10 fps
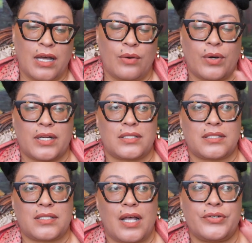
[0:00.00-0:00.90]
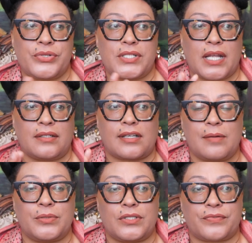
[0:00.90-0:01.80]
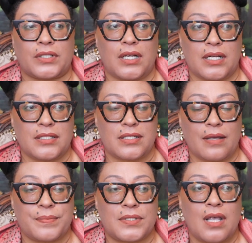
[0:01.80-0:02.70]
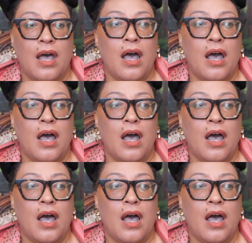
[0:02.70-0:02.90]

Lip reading: I want us to understand a couple different concepts.